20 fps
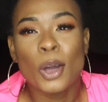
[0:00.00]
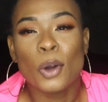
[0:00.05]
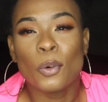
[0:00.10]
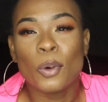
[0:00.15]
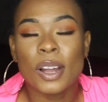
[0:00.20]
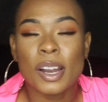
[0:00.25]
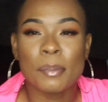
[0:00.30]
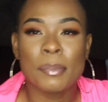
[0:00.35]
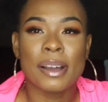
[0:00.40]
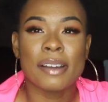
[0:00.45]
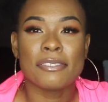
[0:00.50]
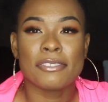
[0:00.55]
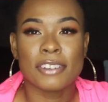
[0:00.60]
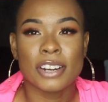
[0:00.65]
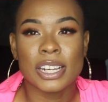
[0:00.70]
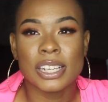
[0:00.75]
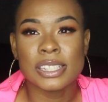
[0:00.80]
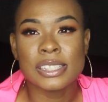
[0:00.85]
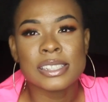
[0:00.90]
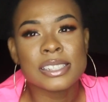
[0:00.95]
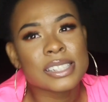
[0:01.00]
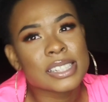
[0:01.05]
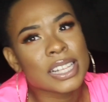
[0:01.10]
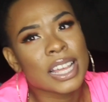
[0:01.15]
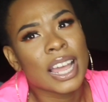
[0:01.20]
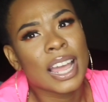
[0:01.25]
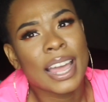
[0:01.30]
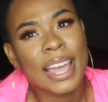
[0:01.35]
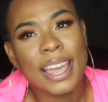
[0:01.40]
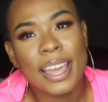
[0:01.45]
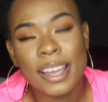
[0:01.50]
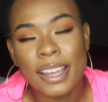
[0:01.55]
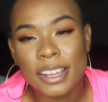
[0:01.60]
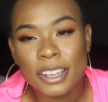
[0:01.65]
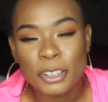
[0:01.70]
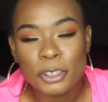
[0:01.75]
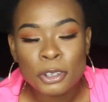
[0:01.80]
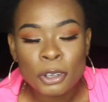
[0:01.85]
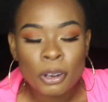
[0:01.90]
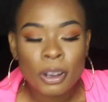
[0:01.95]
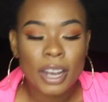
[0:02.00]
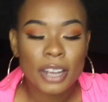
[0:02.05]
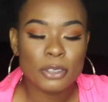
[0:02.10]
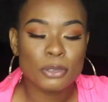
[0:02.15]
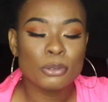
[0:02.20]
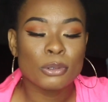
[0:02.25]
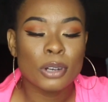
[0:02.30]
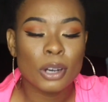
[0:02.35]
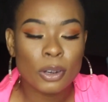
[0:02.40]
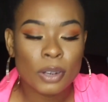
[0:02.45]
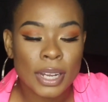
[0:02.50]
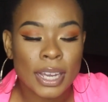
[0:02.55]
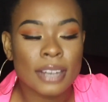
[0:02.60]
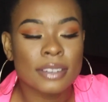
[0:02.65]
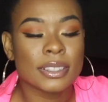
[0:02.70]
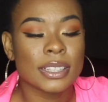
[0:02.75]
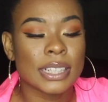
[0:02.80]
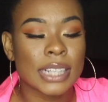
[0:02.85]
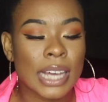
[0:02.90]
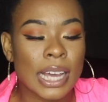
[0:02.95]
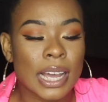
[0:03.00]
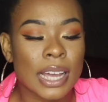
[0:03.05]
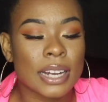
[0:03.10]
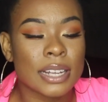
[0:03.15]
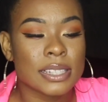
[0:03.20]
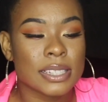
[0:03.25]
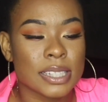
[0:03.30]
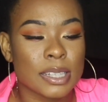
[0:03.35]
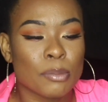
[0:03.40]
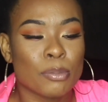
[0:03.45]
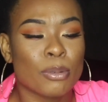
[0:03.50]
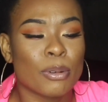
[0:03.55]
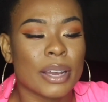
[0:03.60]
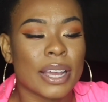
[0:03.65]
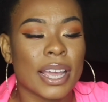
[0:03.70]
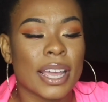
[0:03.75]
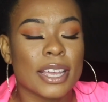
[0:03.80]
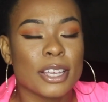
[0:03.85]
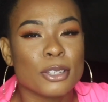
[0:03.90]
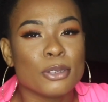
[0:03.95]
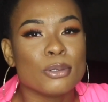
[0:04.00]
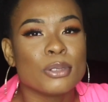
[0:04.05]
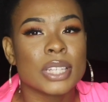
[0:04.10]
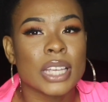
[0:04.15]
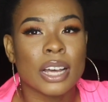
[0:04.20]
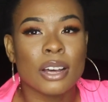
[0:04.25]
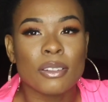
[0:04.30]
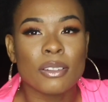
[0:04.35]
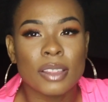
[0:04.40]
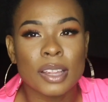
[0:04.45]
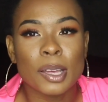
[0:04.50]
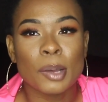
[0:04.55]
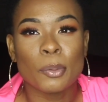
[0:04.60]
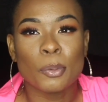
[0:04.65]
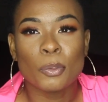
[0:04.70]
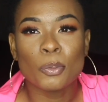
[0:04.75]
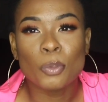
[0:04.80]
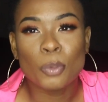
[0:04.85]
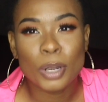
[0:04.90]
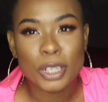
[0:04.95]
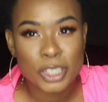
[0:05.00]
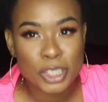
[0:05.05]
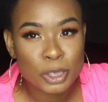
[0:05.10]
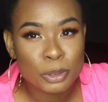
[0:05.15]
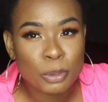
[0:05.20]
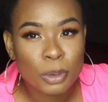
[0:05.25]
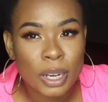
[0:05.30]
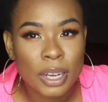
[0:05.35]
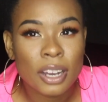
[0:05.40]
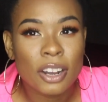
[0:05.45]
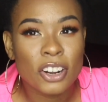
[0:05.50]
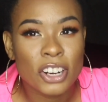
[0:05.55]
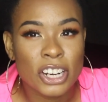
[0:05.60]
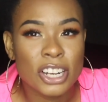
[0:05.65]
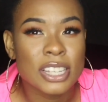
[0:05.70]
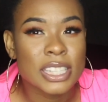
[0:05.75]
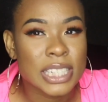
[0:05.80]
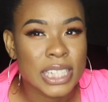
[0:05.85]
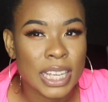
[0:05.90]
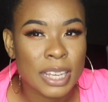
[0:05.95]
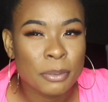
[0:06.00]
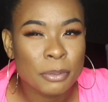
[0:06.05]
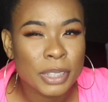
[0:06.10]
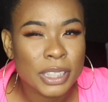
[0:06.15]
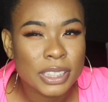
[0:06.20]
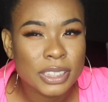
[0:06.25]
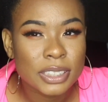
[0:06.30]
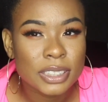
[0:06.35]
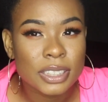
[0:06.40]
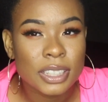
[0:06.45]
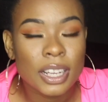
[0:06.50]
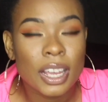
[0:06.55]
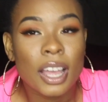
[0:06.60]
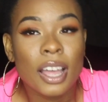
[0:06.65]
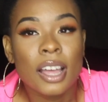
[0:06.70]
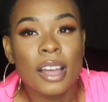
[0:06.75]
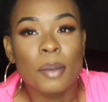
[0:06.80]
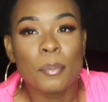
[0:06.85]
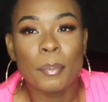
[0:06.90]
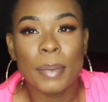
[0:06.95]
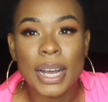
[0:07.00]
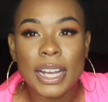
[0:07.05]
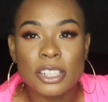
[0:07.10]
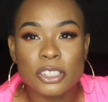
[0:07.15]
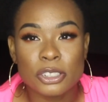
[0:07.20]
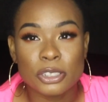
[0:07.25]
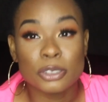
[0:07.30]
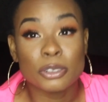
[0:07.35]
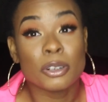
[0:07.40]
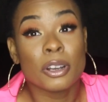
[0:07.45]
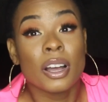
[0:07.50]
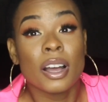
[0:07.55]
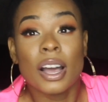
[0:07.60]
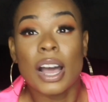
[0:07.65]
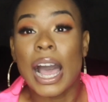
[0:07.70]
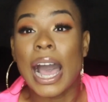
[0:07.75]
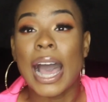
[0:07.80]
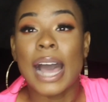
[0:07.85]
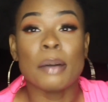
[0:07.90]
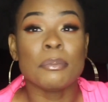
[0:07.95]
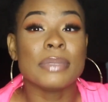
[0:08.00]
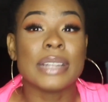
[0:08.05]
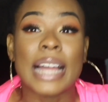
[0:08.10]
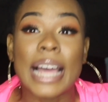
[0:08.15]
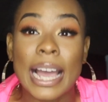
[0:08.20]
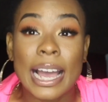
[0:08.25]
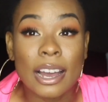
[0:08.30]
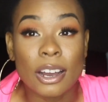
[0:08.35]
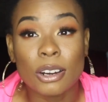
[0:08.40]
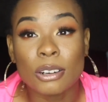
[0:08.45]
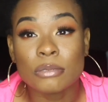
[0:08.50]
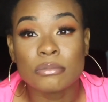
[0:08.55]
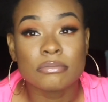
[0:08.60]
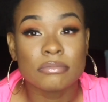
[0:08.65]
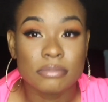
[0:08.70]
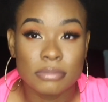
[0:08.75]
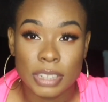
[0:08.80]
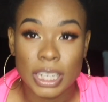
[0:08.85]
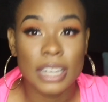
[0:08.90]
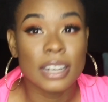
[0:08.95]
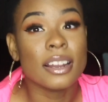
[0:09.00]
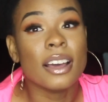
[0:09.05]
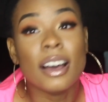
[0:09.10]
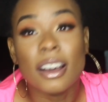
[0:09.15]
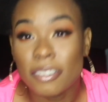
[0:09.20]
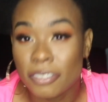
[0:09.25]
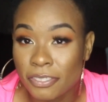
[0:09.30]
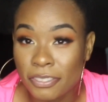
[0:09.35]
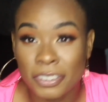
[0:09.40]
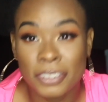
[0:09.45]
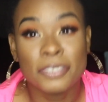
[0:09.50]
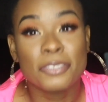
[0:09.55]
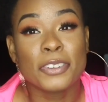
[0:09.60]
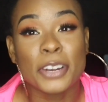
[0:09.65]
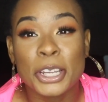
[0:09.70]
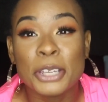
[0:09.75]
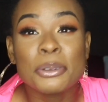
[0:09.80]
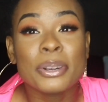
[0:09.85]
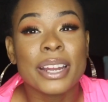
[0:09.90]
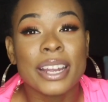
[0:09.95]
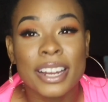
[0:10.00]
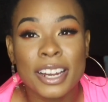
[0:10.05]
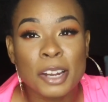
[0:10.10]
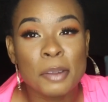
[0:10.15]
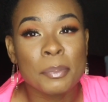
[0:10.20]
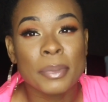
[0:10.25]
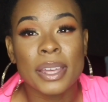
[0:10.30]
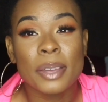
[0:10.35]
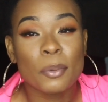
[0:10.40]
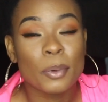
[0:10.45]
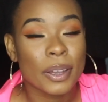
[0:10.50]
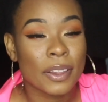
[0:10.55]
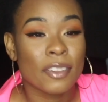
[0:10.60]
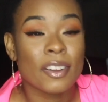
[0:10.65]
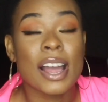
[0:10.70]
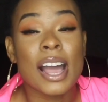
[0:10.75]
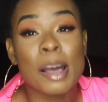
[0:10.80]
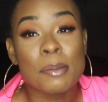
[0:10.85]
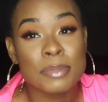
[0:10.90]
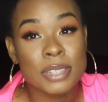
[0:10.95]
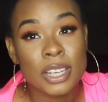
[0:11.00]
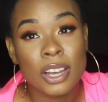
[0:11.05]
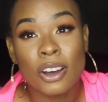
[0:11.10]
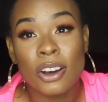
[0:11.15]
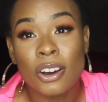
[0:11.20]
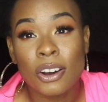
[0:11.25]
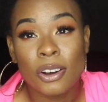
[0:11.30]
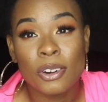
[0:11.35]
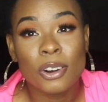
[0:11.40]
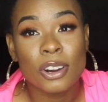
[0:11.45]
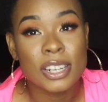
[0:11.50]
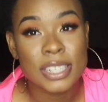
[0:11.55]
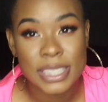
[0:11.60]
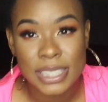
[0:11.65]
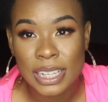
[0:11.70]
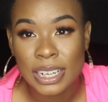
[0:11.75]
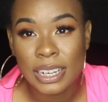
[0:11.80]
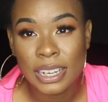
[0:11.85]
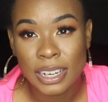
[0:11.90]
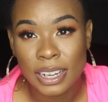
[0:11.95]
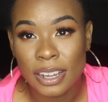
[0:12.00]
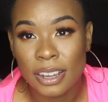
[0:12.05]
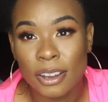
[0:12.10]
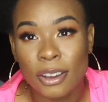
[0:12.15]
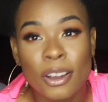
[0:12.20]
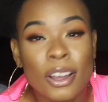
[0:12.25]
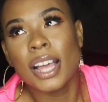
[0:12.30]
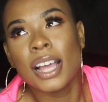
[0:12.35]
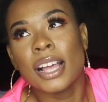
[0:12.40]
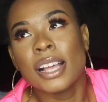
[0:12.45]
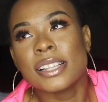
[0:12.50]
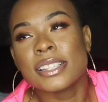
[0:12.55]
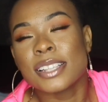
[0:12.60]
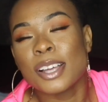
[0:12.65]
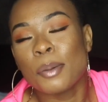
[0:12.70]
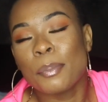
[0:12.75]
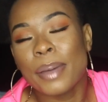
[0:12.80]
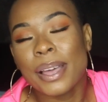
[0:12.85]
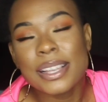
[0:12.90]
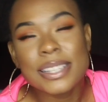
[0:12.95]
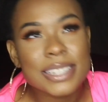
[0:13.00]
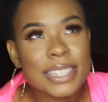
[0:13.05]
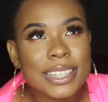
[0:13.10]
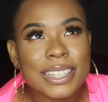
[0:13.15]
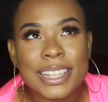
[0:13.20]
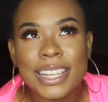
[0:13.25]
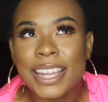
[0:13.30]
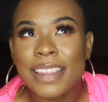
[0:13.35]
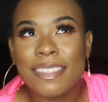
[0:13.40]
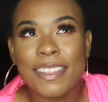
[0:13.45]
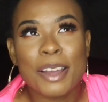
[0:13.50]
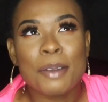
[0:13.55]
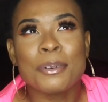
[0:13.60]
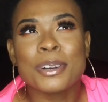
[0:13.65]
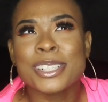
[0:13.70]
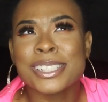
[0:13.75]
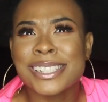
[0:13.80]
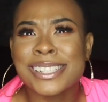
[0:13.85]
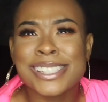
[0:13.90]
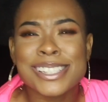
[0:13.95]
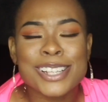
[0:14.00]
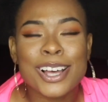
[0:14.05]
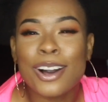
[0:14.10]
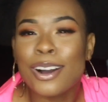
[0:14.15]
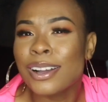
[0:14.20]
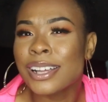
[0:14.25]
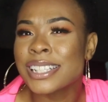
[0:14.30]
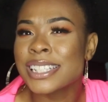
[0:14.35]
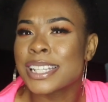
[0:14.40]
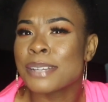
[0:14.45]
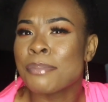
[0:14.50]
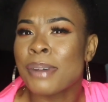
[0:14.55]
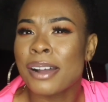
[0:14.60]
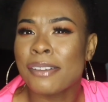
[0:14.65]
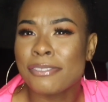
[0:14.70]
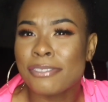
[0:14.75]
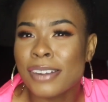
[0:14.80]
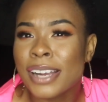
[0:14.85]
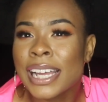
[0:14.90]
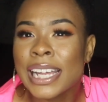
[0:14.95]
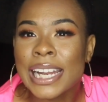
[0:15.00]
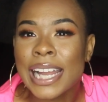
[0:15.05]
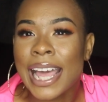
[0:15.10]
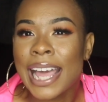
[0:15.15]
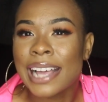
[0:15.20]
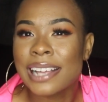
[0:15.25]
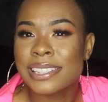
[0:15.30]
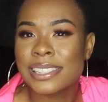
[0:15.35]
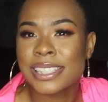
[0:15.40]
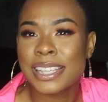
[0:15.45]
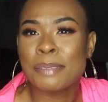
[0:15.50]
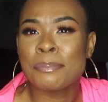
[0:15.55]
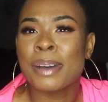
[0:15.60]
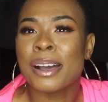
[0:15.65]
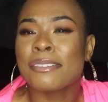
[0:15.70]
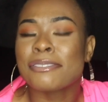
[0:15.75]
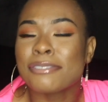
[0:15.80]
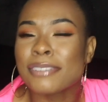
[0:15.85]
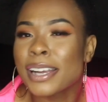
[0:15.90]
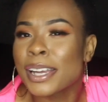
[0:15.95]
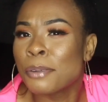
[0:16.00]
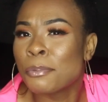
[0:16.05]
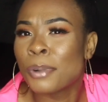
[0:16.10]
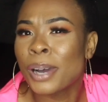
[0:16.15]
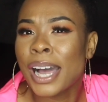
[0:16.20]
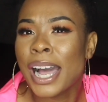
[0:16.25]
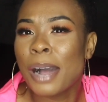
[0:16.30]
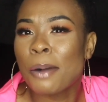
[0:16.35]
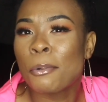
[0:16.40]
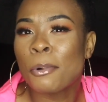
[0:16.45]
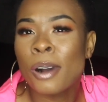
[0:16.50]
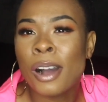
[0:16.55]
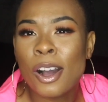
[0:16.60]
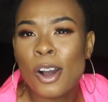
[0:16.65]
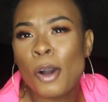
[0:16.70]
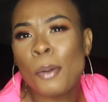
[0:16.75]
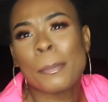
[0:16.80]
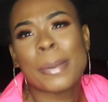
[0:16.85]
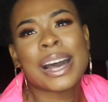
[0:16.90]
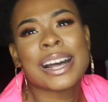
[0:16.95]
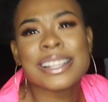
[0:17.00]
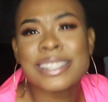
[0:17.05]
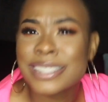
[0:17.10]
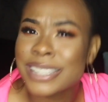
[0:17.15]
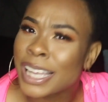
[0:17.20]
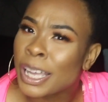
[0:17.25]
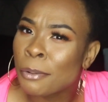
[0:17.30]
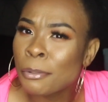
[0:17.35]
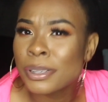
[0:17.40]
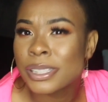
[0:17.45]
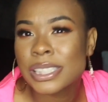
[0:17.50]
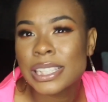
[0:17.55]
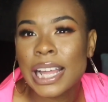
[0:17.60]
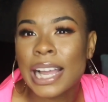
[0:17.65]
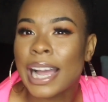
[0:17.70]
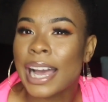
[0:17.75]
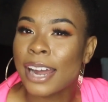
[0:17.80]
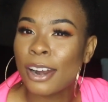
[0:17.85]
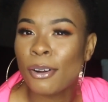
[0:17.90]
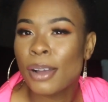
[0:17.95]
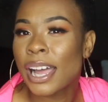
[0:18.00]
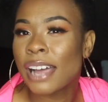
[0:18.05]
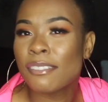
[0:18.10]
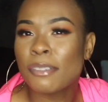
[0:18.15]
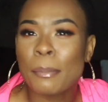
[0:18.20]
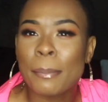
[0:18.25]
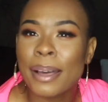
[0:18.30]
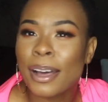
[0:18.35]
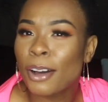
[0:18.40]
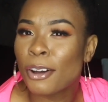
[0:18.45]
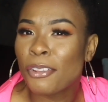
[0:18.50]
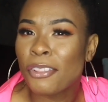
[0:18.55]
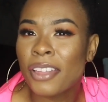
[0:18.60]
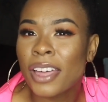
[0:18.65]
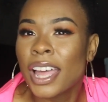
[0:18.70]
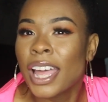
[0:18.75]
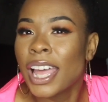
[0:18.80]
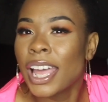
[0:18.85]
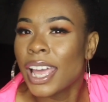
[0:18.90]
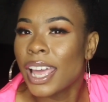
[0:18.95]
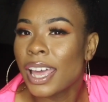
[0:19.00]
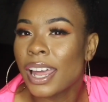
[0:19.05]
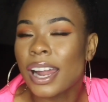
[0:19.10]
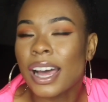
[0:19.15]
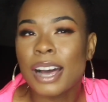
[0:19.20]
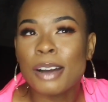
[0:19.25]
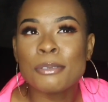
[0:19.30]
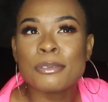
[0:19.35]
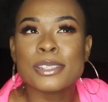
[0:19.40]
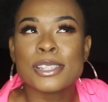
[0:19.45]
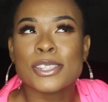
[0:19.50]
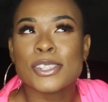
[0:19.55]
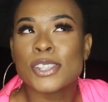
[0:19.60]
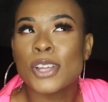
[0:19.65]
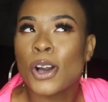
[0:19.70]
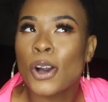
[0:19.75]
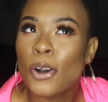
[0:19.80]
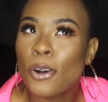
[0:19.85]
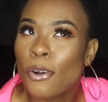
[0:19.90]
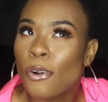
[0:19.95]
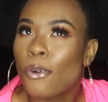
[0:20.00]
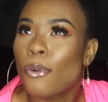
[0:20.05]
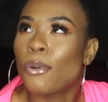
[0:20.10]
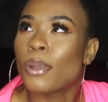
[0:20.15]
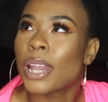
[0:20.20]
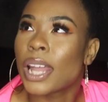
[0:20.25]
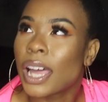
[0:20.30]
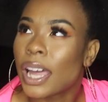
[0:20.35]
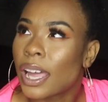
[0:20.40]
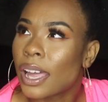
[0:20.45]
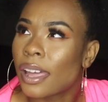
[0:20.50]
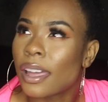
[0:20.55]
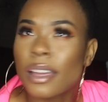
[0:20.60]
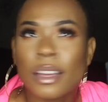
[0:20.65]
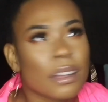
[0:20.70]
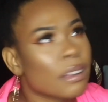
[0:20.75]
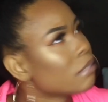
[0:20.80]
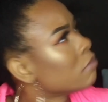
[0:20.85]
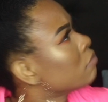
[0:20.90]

one of my friends, and you know how you go down the line at Subway and you tell them what you want on your sandwich? Mind you, I'm loud enough for you to hear me whether I'm tall or sitting down. So basically they were just talking to my friend, asking my friend what I want on my sandwich like I don't have a mouth. And I was so like,